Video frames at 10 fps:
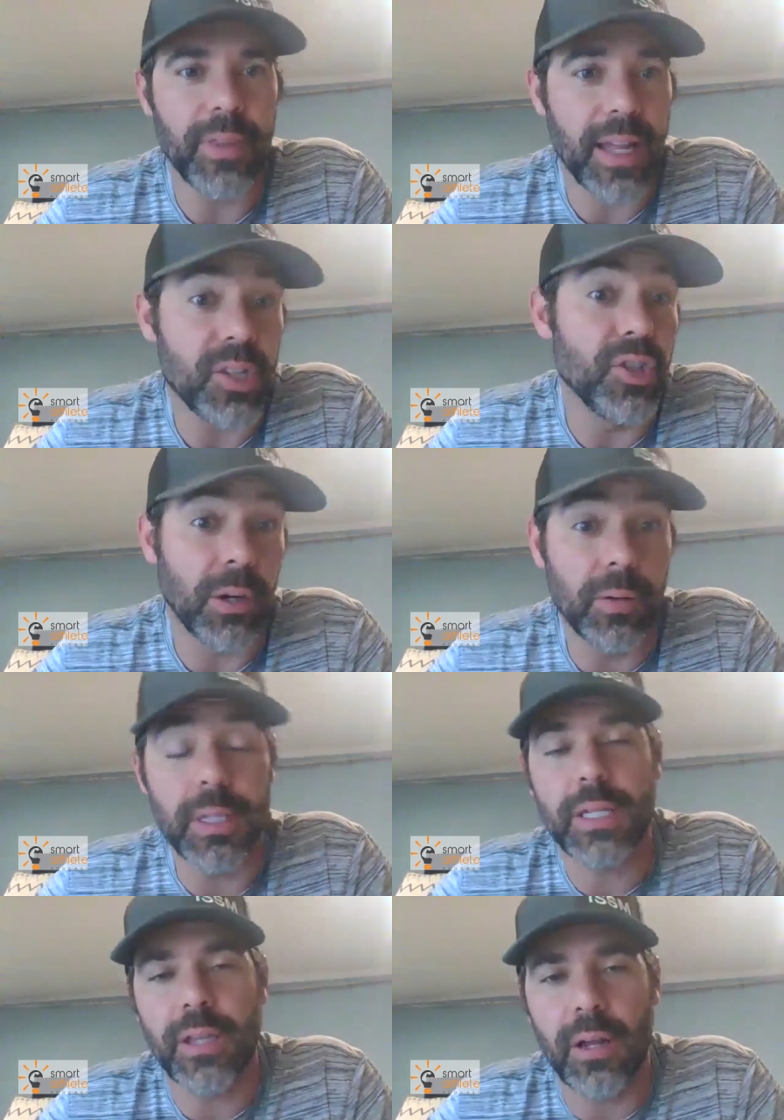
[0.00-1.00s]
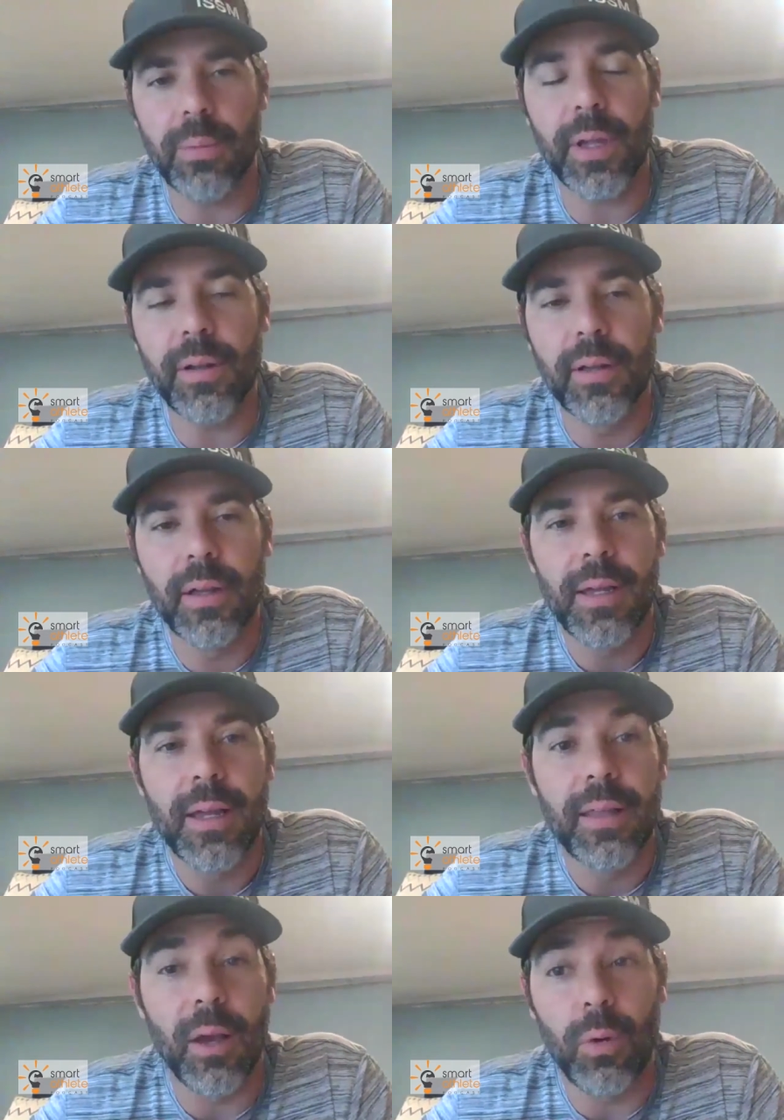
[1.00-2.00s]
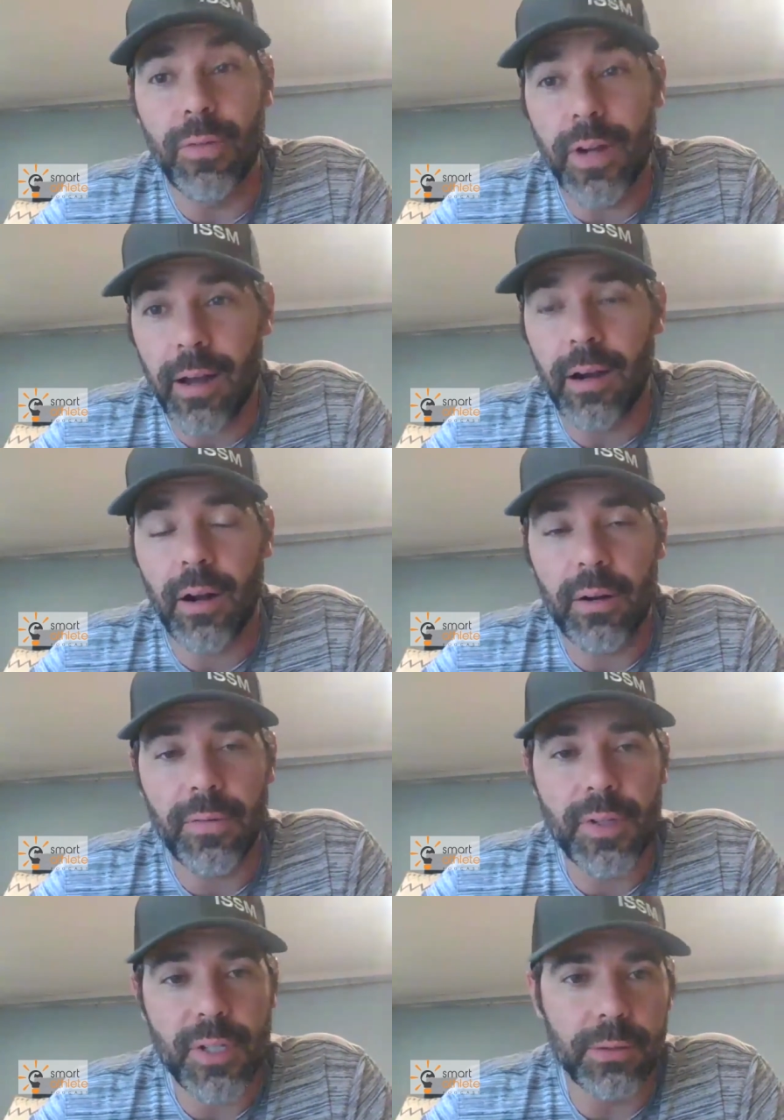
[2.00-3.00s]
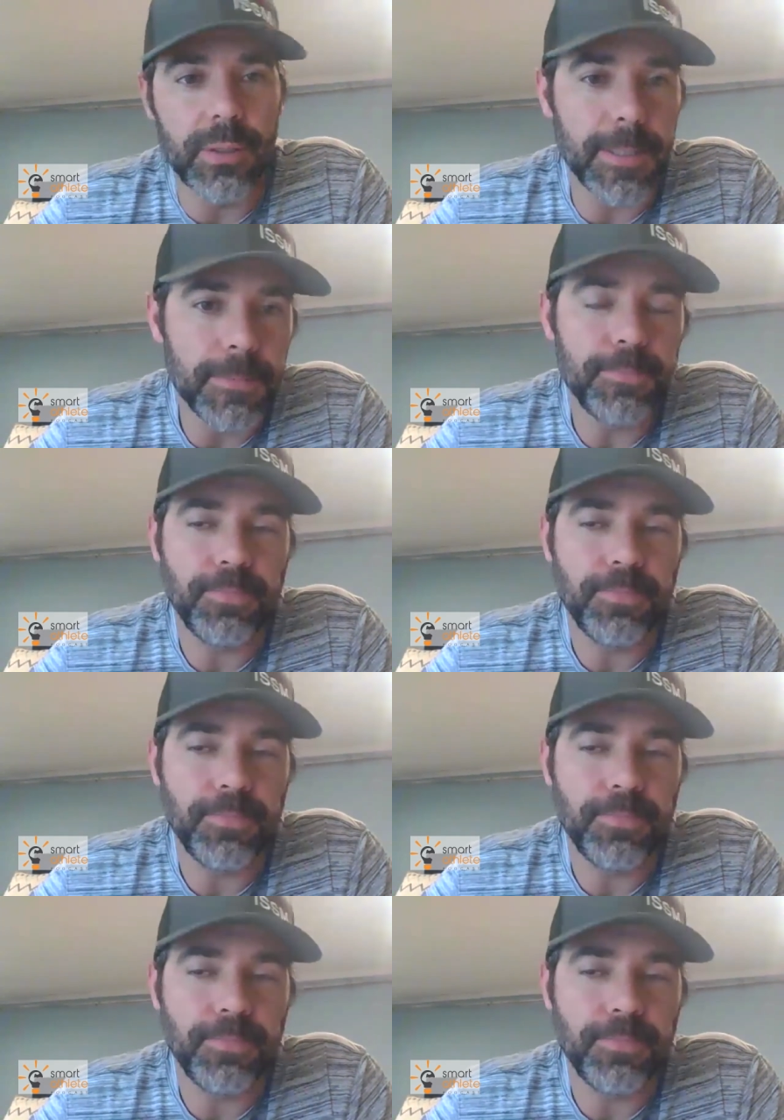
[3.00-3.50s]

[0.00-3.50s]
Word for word: but that's generally the setup that, that we've got at our facility.